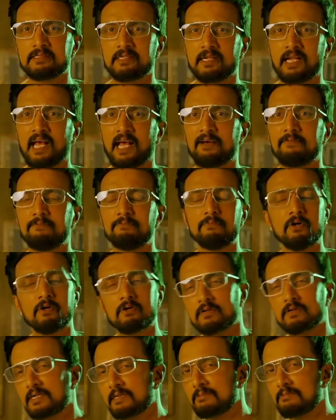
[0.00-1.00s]
and have more
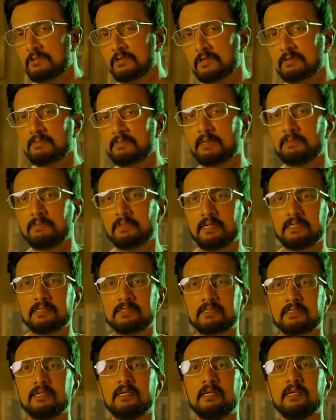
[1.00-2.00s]
and more memories
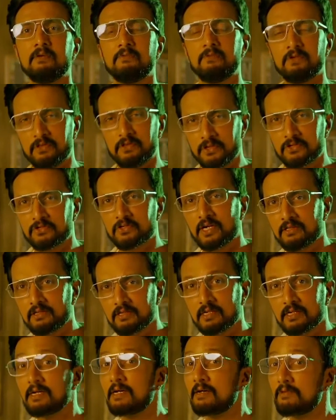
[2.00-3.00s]
with each other
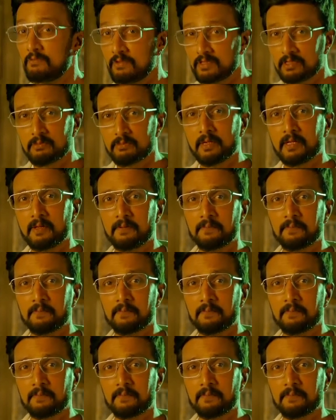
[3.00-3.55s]
with me.